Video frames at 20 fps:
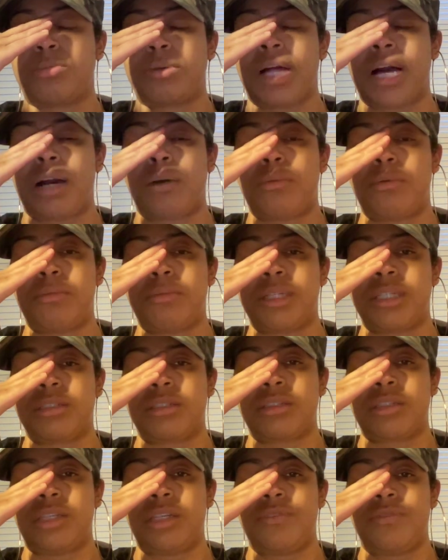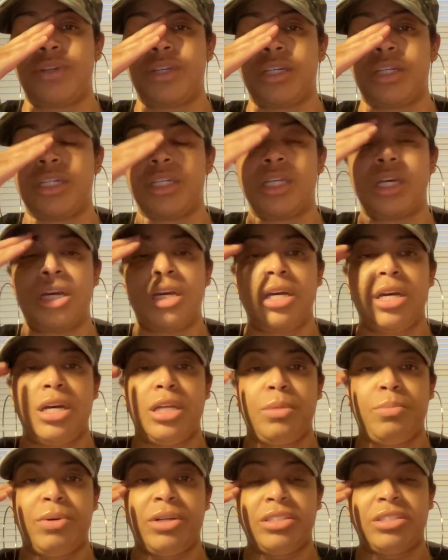a black woman is leaving
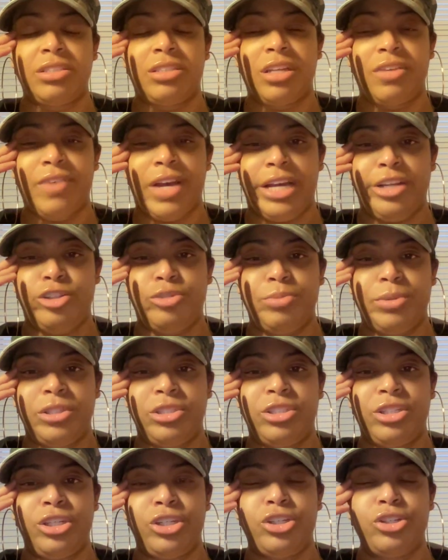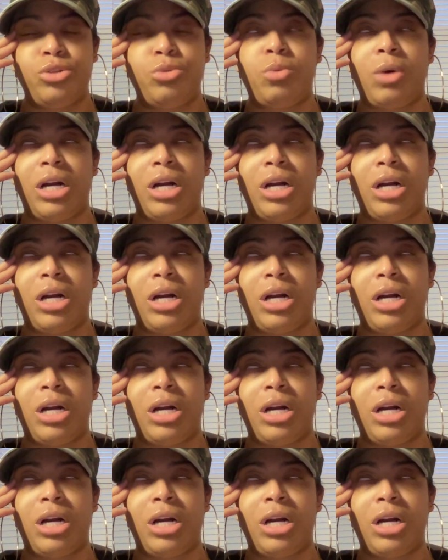the presidency of HBCU.